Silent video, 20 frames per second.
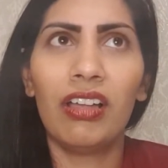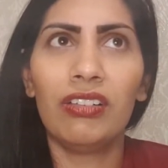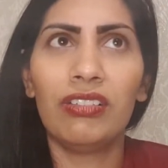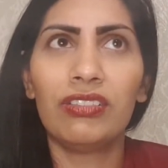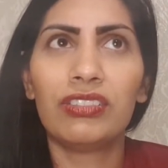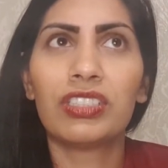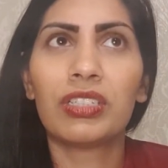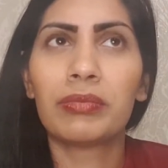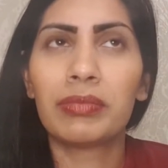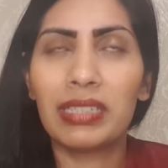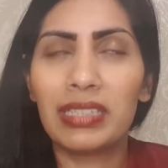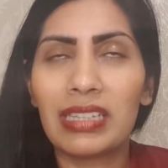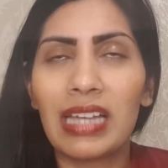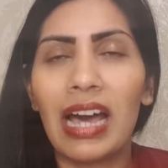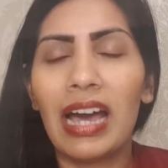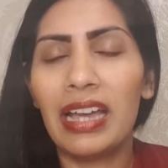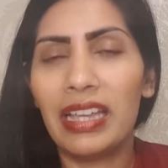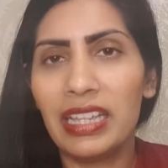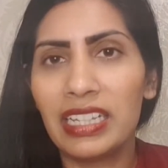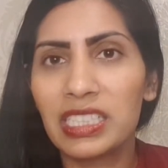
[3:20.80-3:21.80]
something that
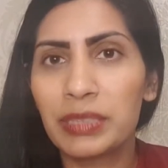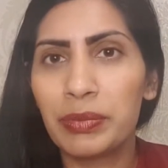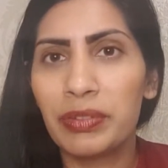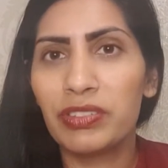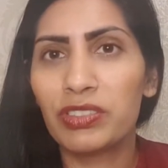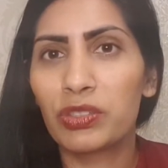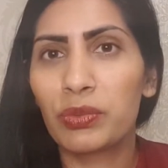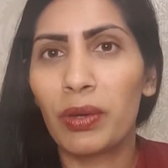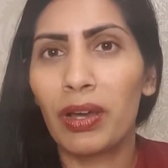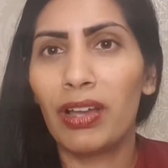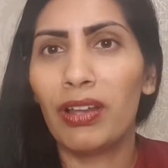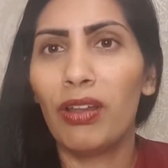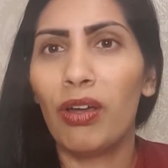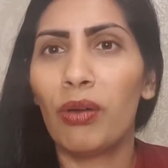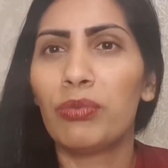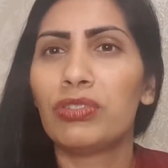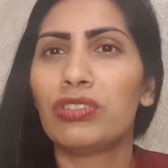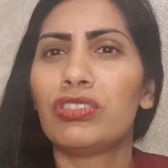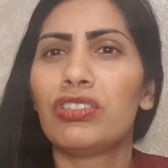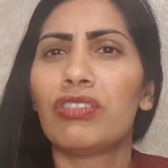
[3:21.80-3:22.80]
I experienced quite a lot
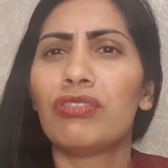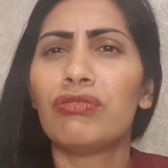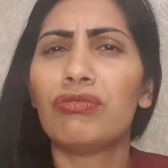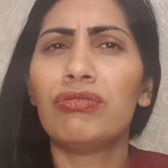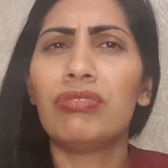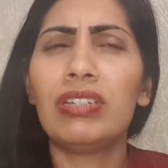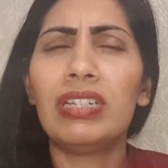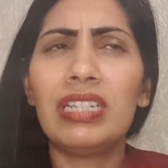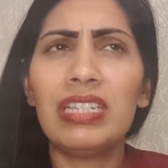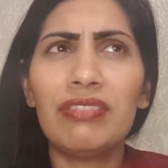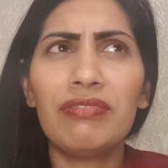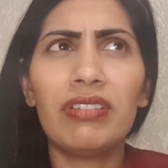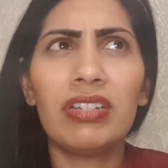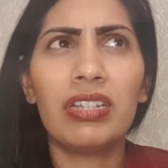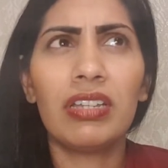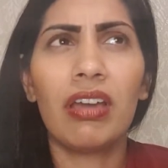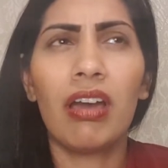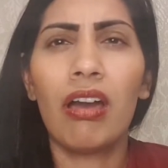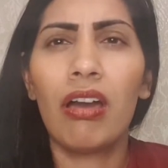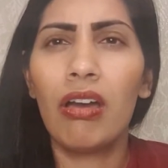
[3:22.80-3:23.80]
was the really,
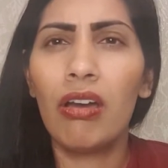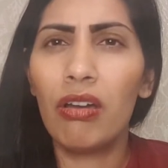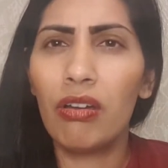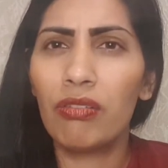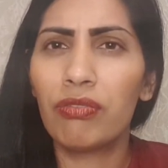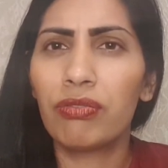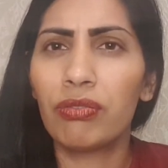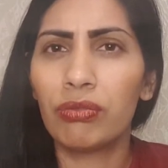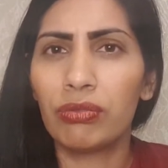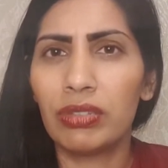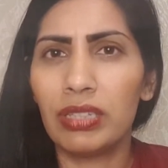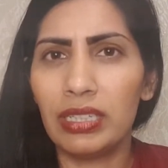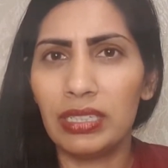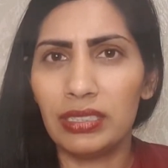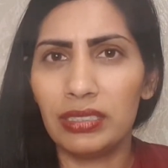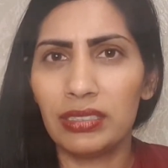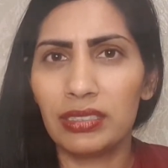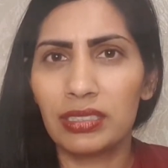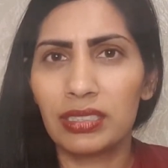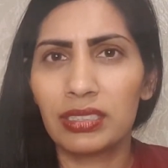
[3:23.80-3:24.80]
really hurtful
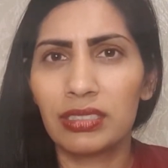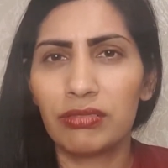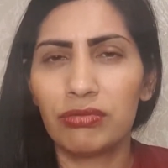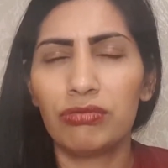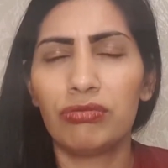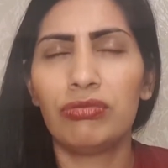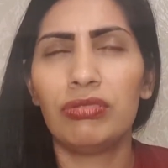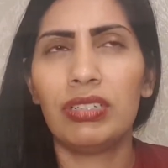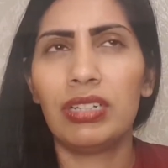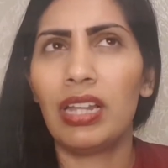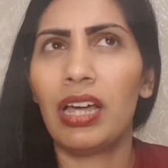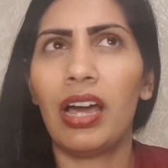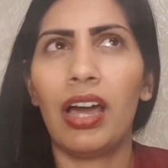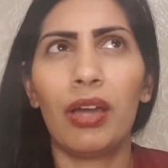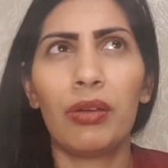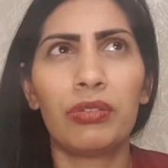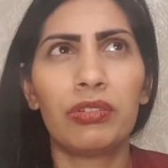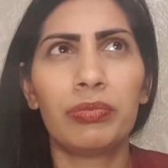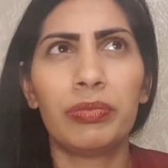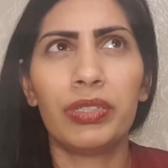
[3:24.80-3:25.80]
things. Like, I
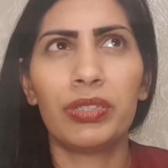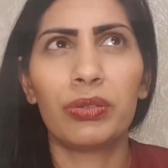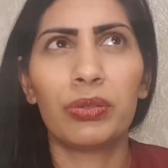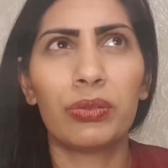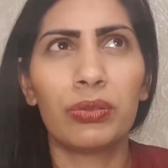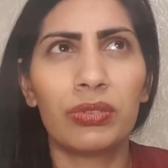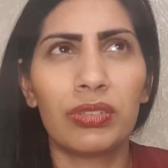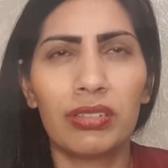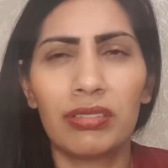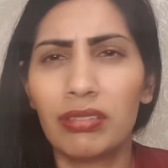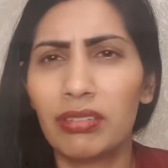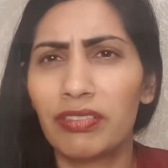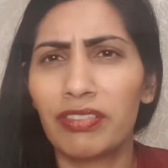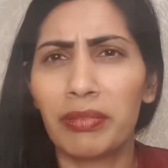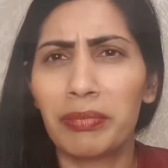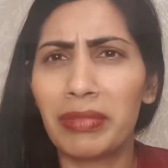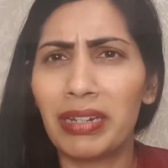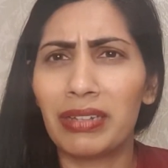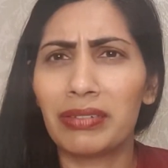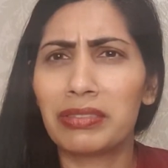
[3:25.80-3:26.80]
would be called, I don't know if
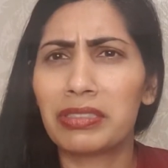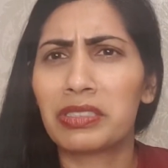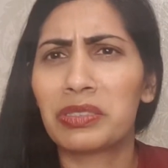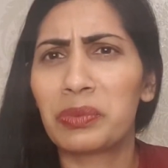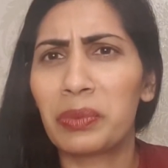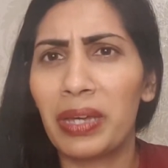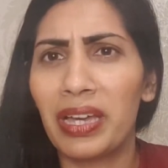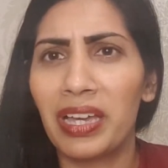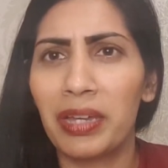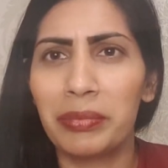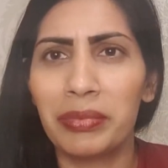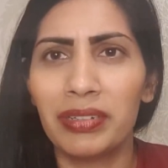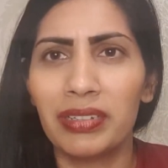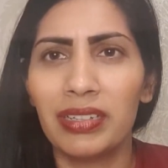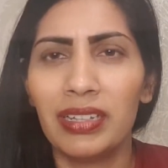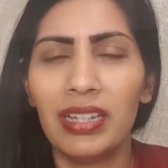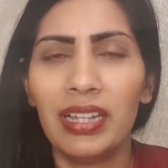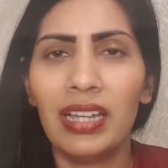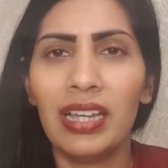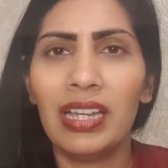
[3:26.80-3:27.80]
I'm allowed to swear, but
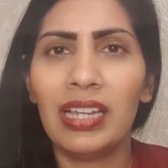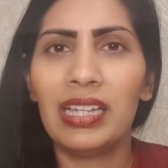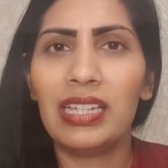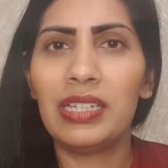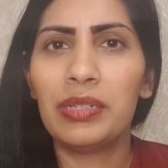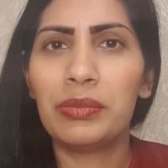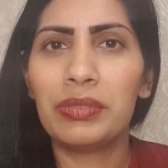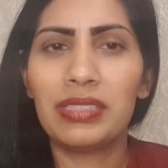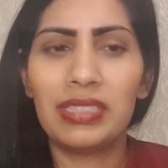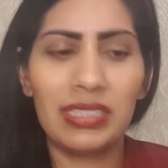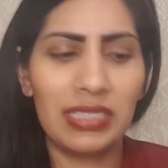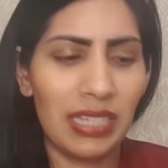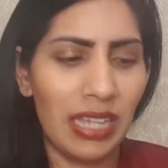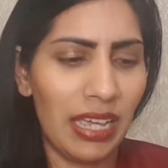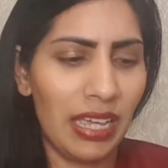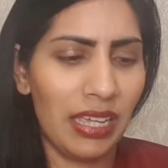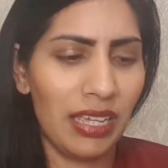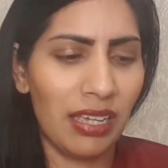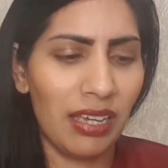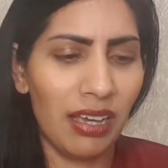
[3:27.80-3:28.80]
he would
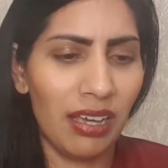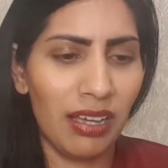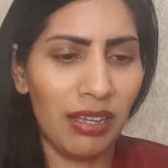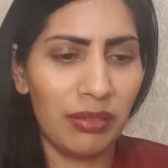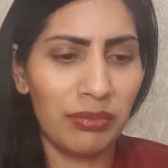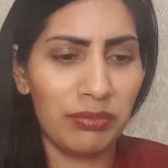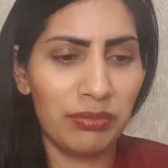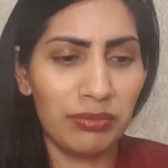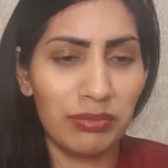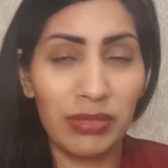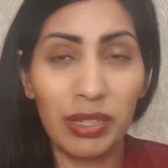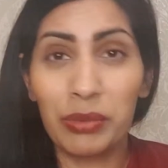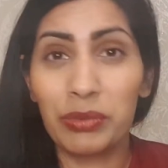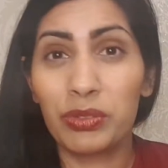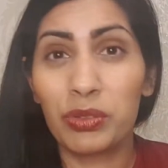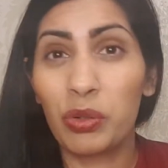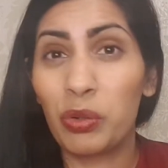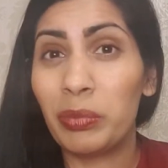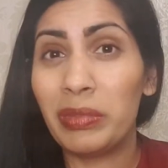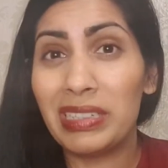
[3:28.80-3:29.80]
say,
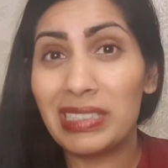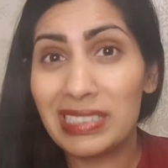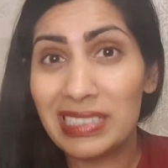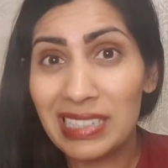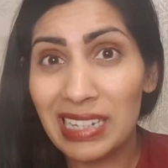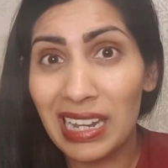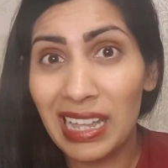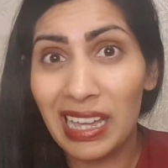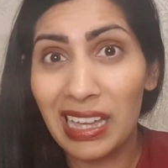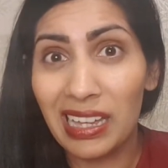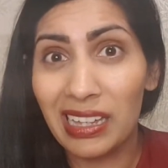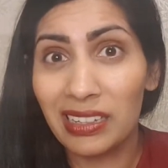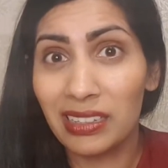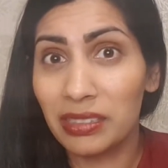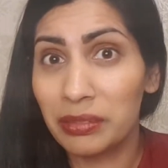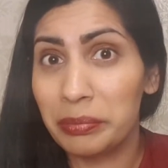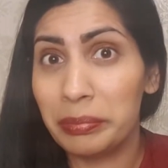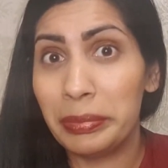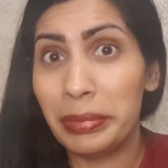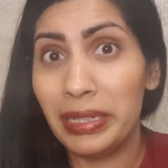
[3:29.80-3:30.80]
call me a slag,
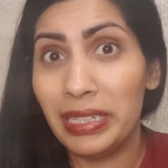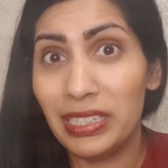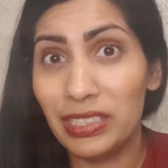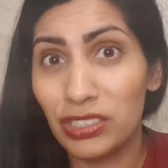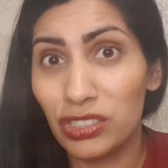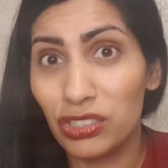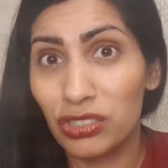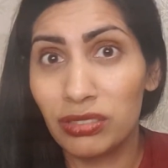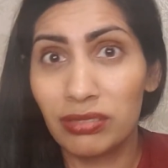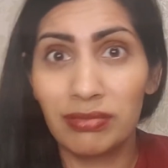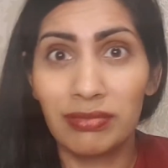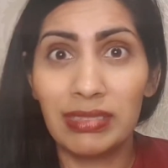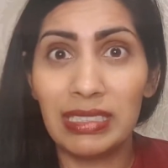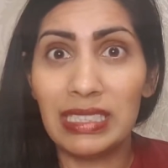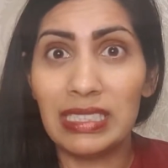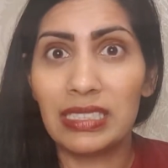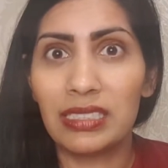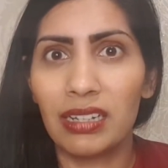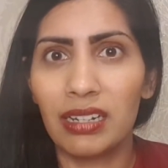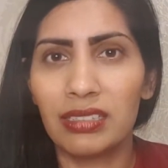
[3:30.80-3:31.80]
bitch,
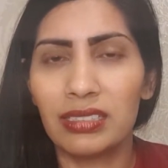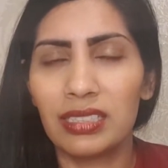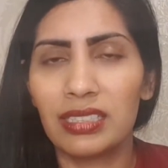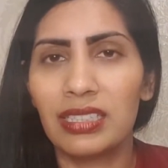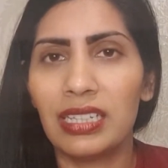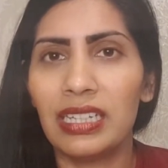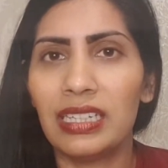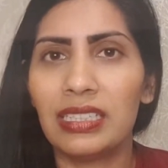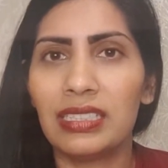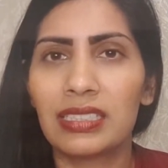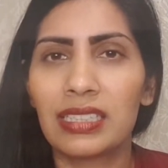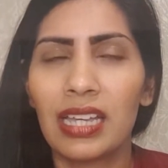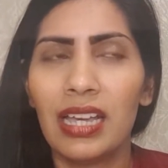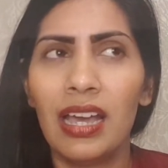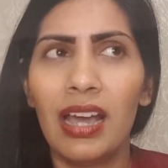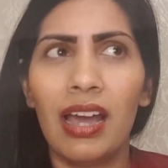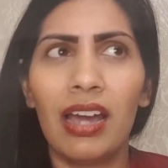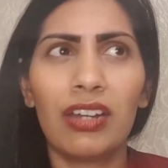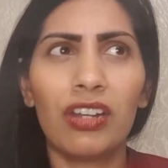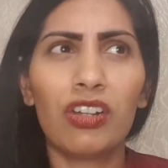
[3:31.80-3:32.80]
these kinds of things.
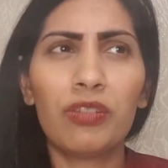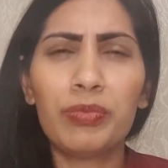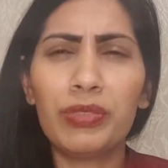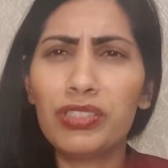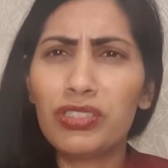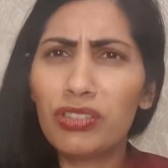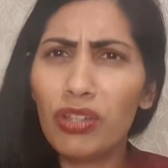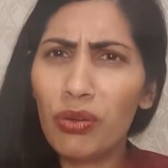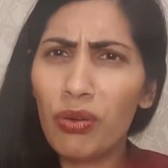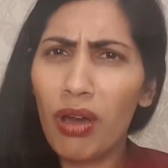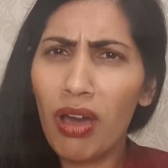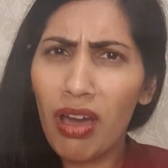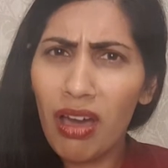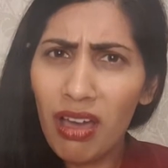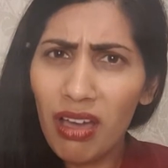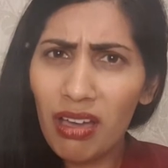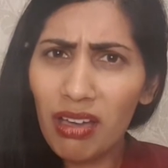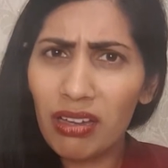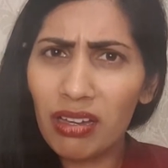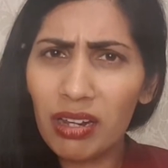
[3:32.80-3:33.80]
And I'd be so
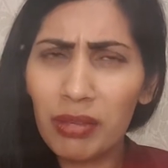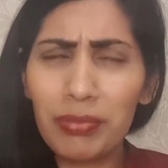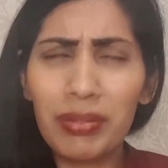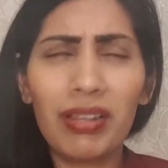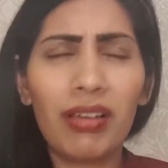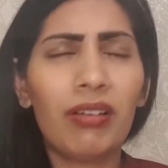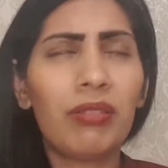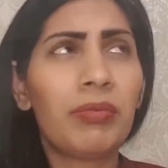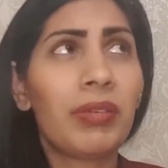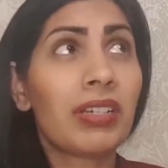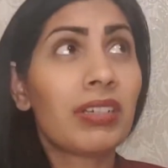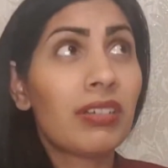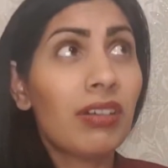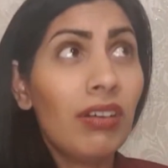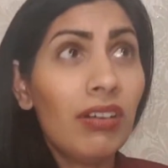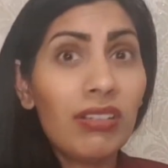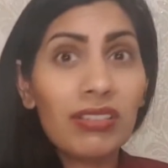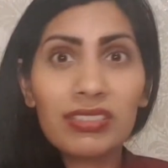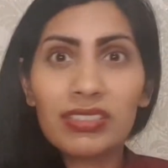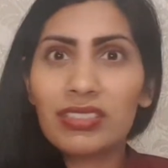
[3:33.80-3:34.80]
hurt. I'd be like, oh my
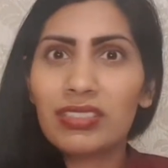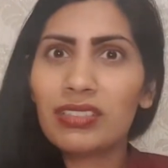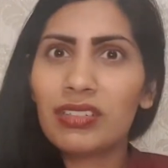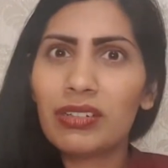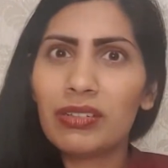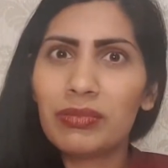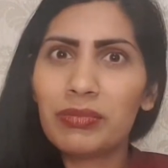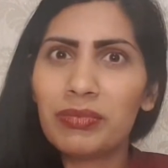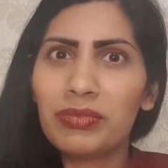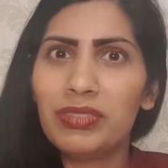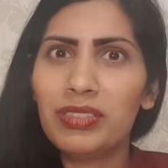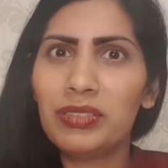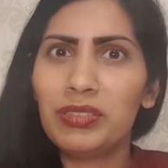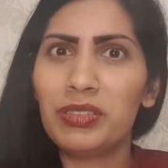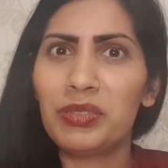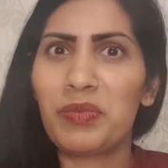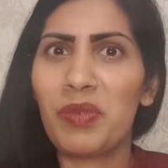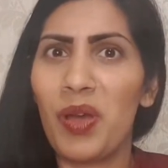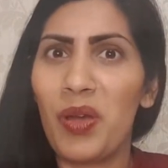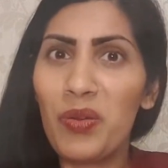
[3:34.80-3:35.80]
God,
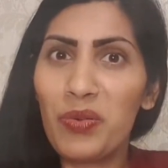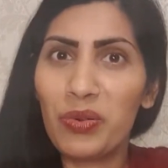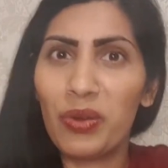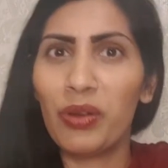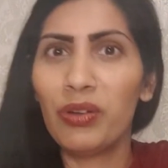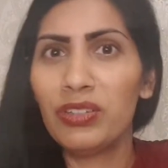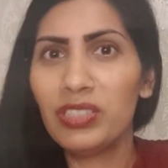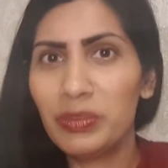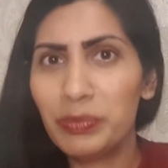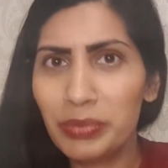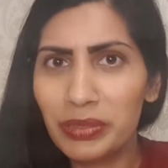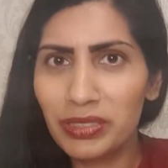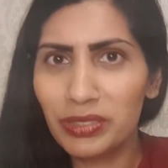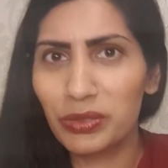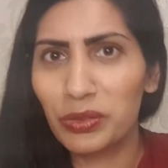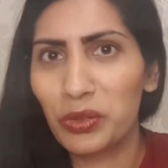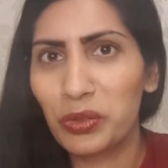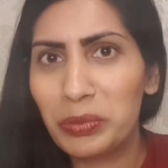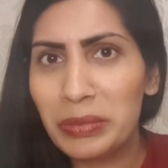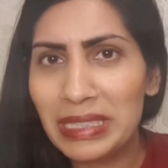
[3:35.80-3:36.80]
my own husband
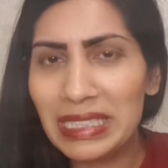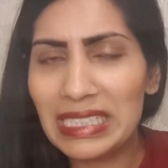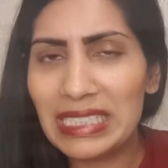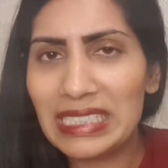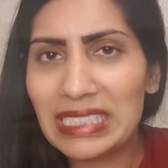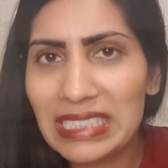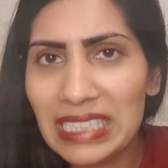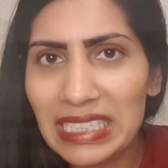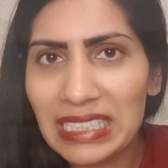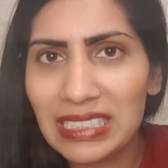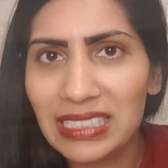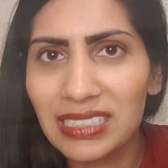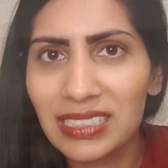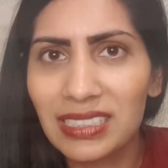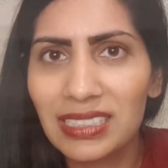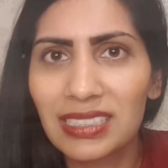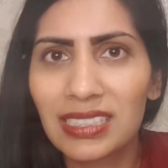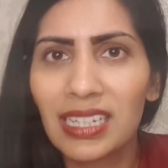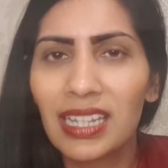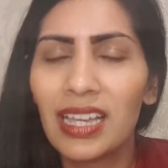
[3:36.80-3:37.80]
called me these
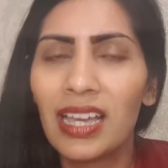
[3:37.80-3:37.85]
things.